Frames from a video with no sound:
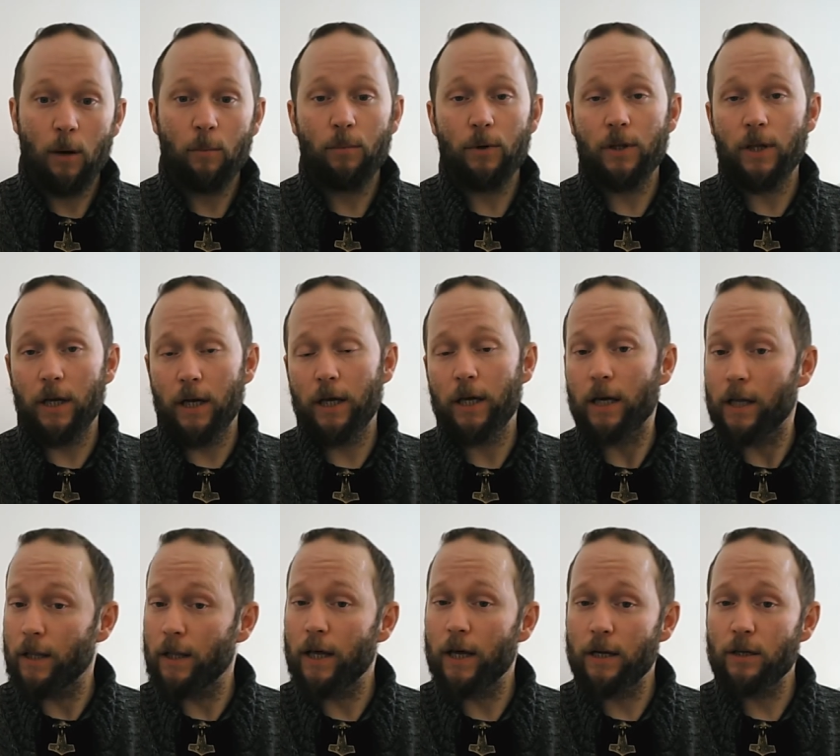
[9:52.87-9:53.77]
but then
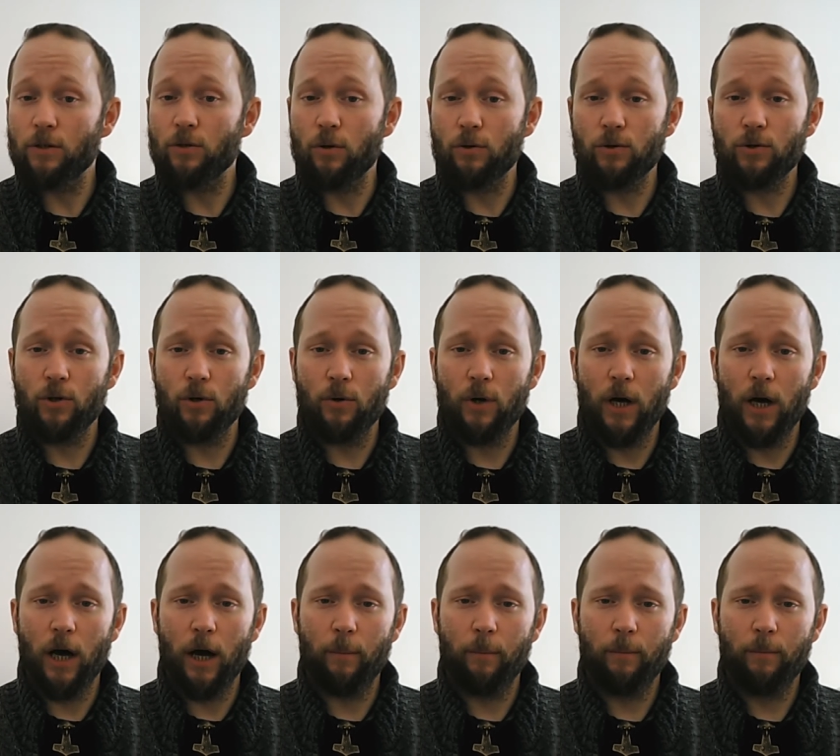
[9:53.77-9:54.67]
again, that is also
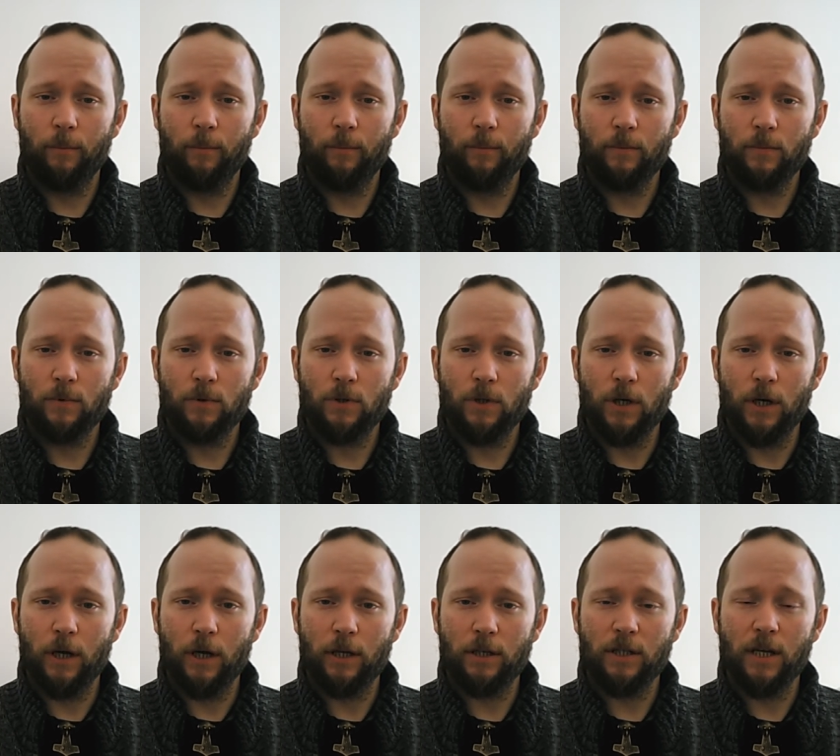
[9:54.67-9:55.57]
uh, so
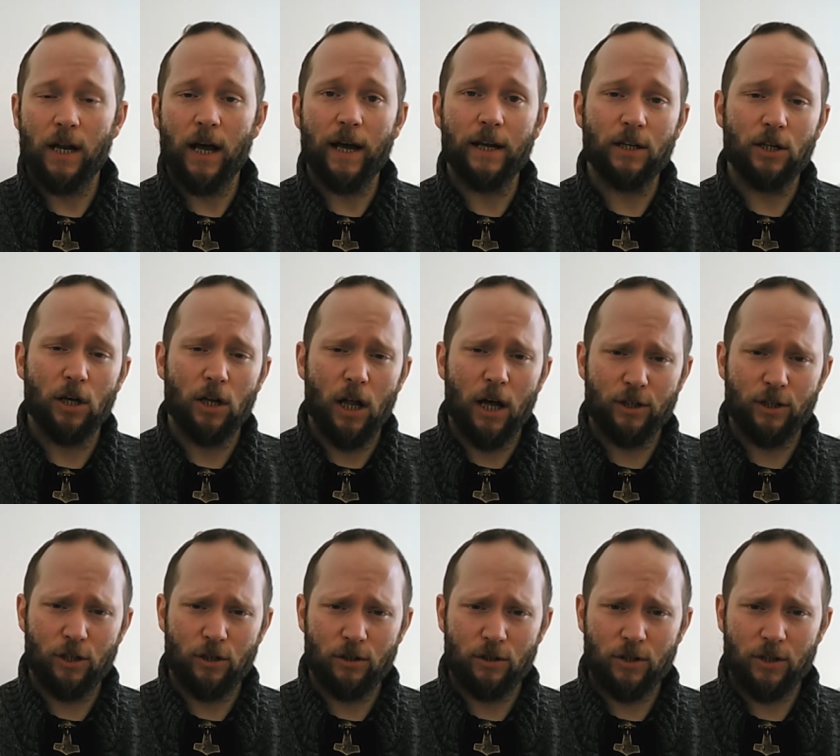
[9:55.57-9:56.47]
uh, it's an
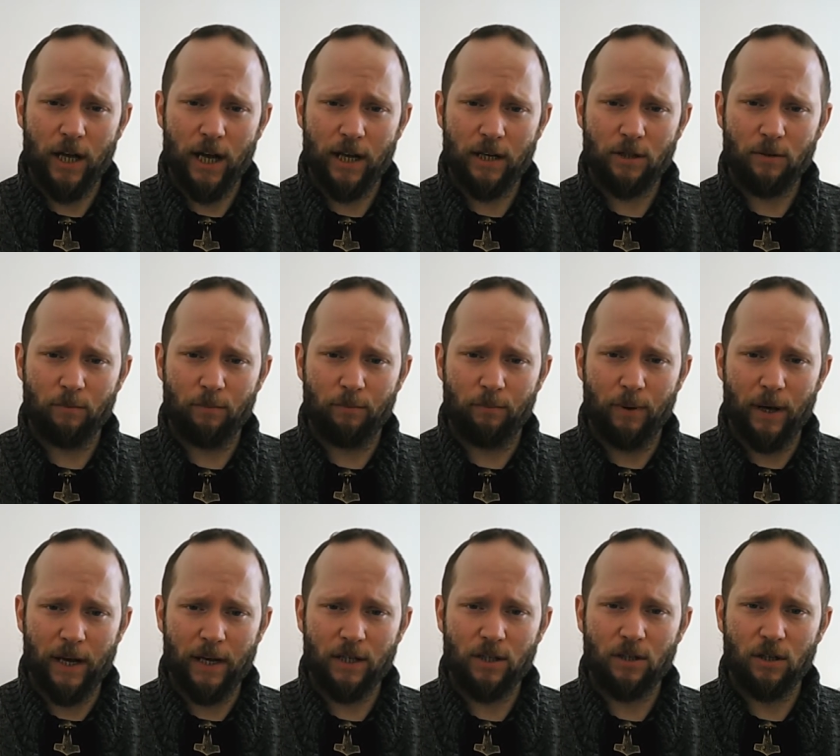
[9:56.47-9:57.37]
ideological stance
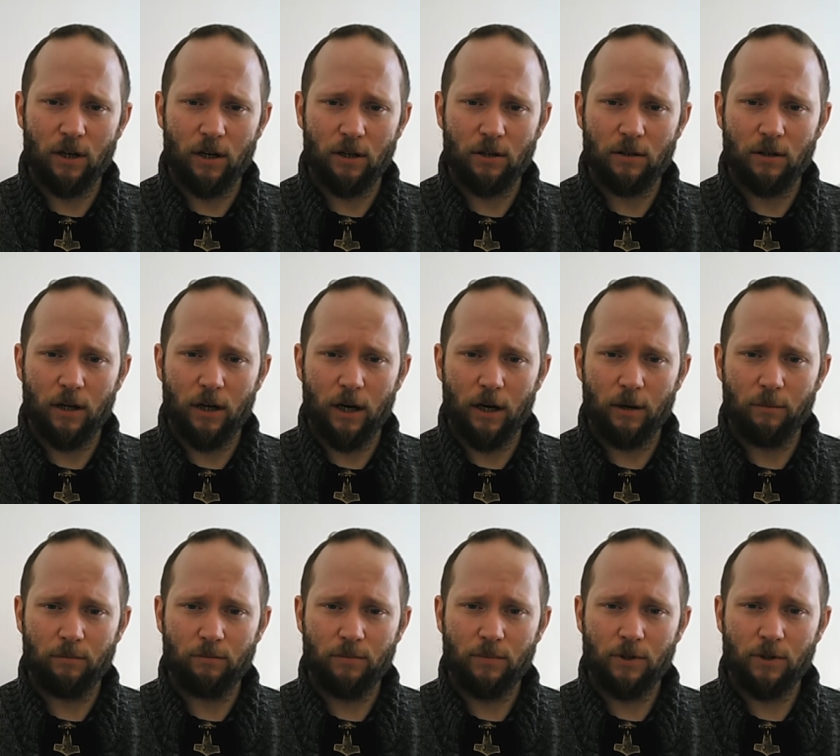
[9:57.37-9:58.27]
based on uh,
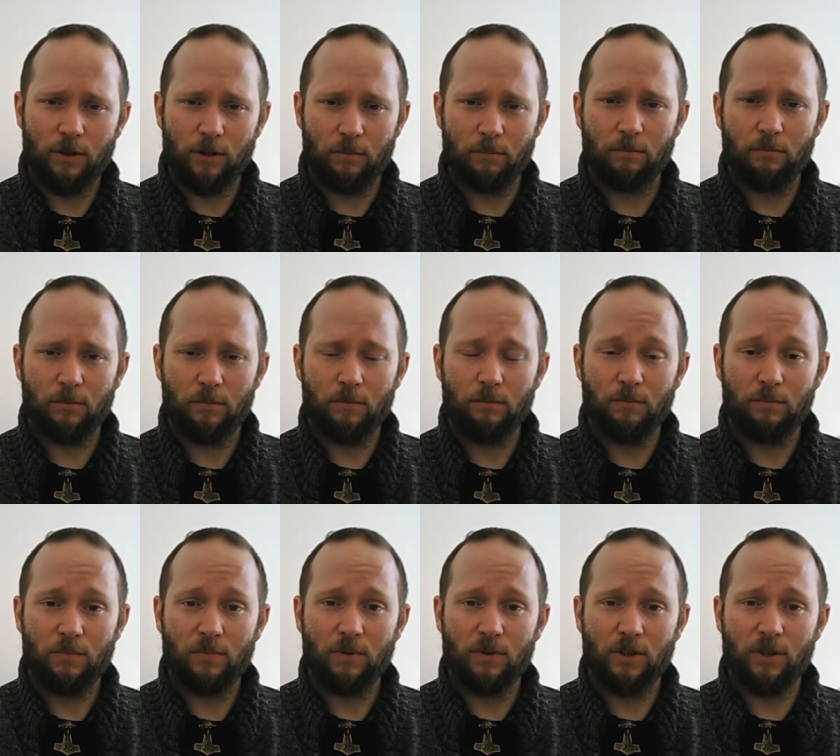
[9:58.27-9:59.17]
some
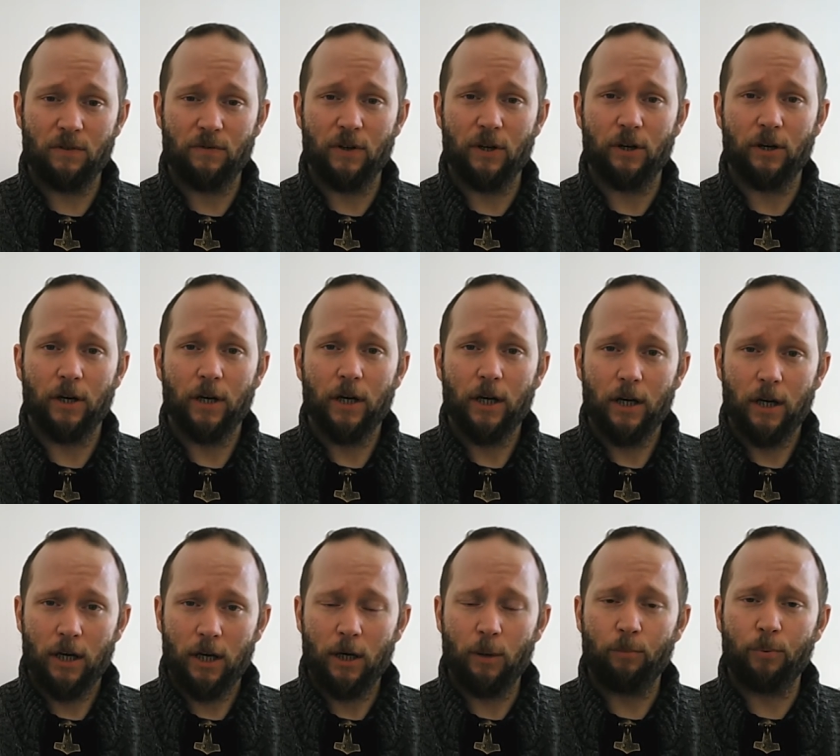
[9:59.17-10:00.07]
severe
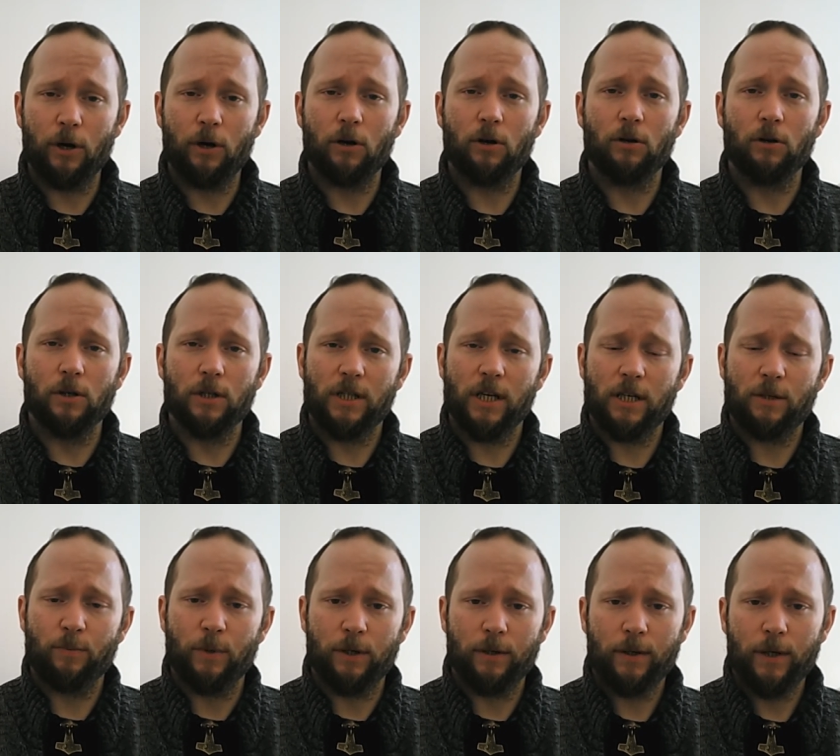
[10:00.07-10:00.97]
empirical
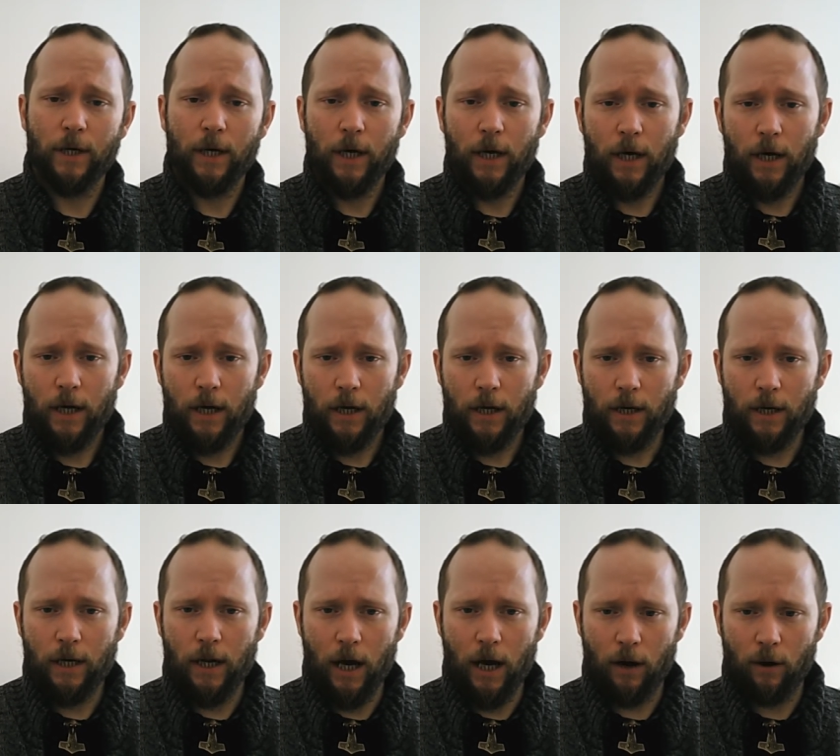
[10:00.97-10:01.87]
assessment.
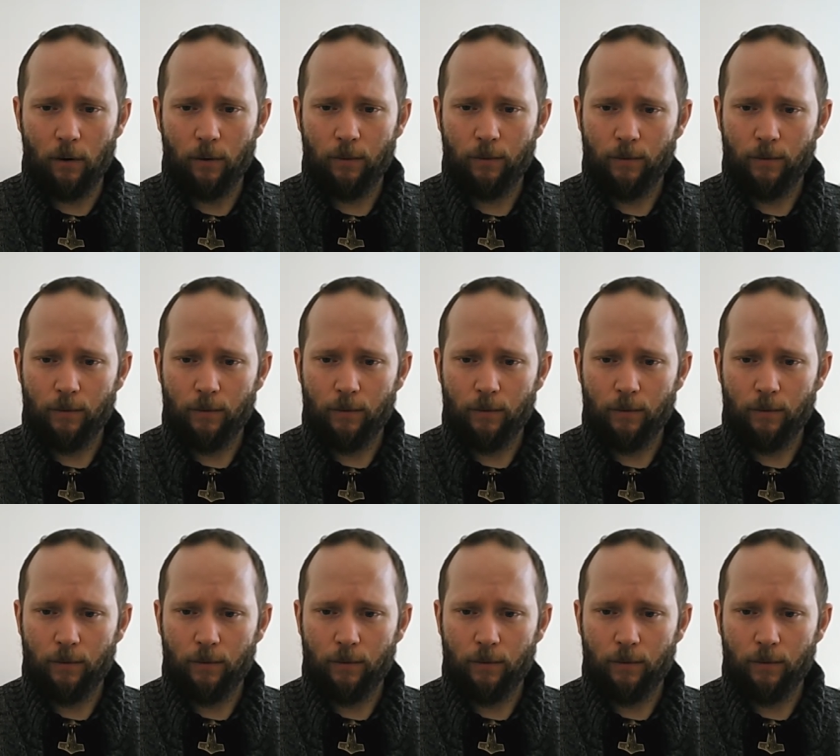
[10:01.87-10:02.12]
Now,